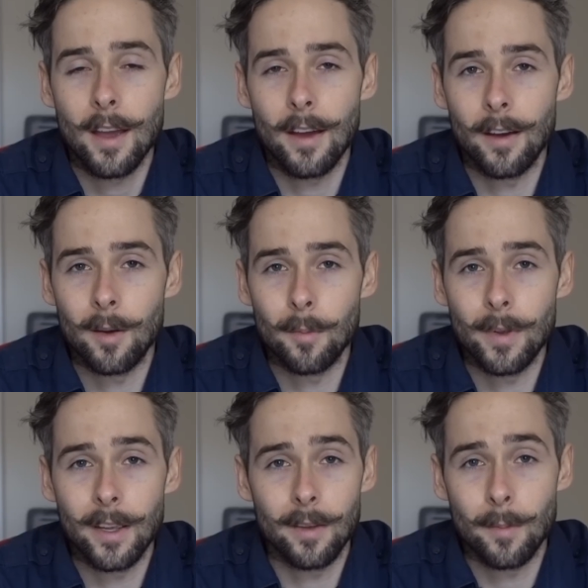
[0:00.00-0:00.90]

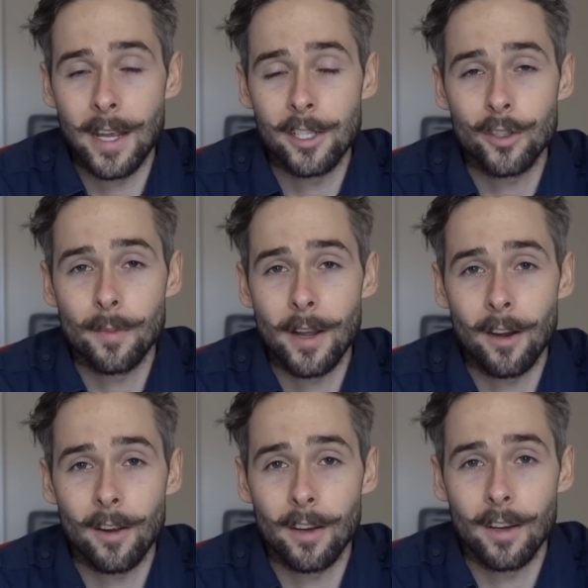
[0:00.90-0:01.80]

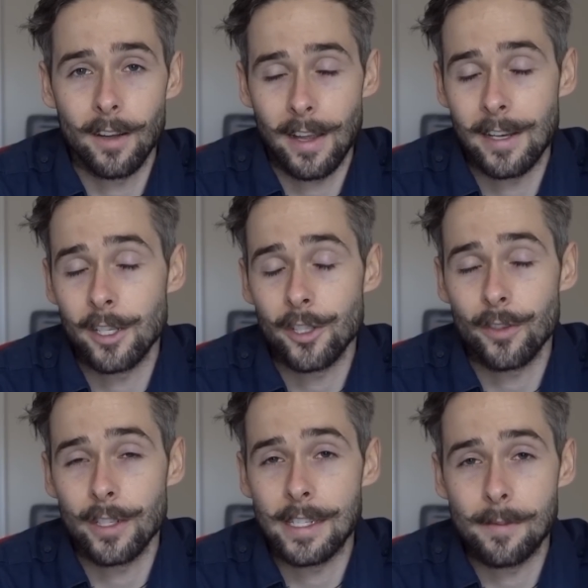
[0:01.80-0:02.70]
era
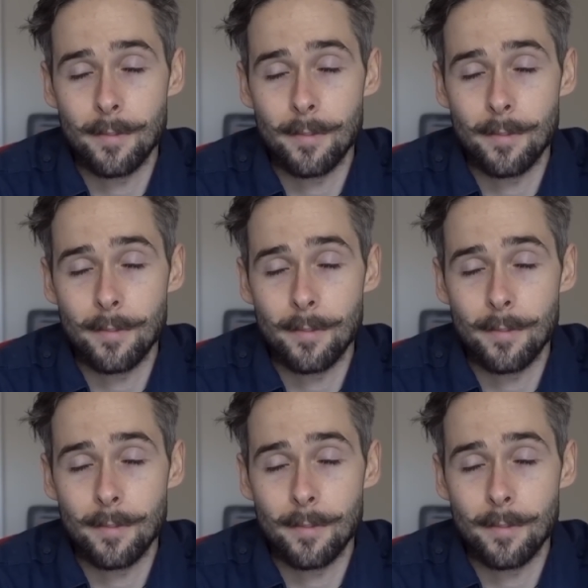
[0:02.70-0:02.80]
industry.